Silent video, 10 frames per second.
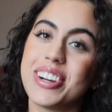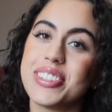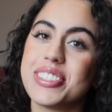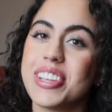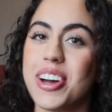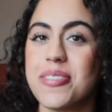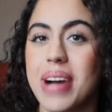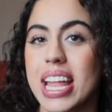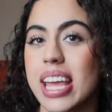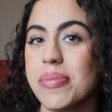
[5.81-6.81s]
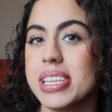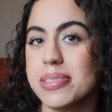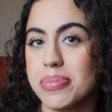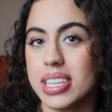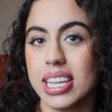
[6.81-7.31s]
So my name
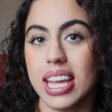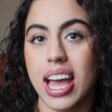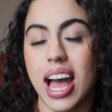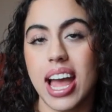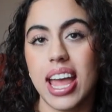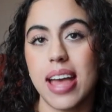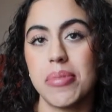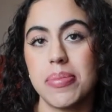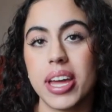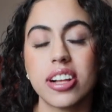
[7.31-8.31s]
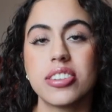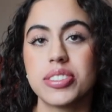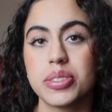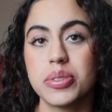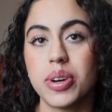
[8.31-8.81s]
is Maneet. I am a medical
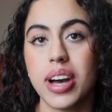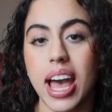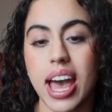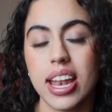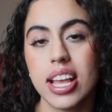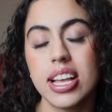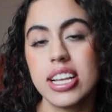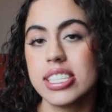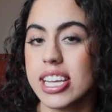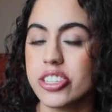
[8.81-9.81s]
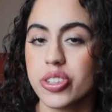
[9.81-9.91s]
school at St.